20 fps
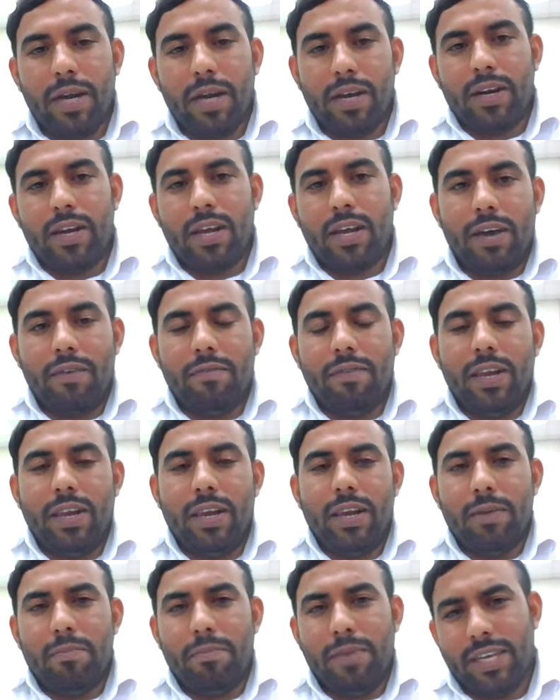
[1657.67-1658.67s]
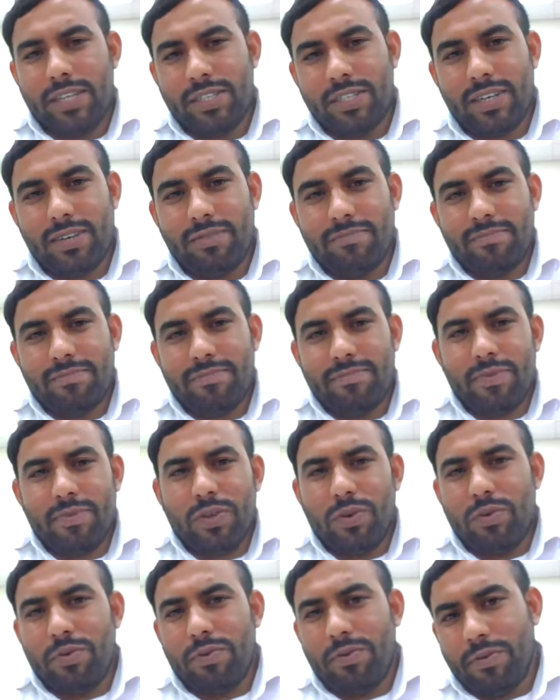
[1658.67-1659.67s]
and I will make some,
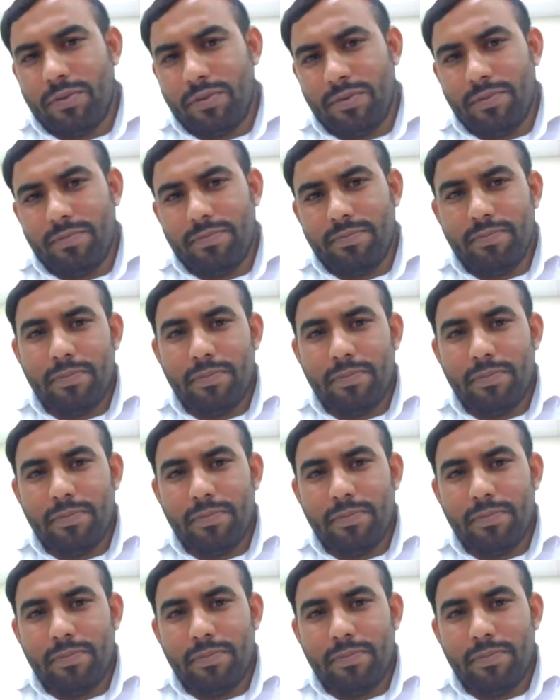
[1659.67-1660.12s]
you know,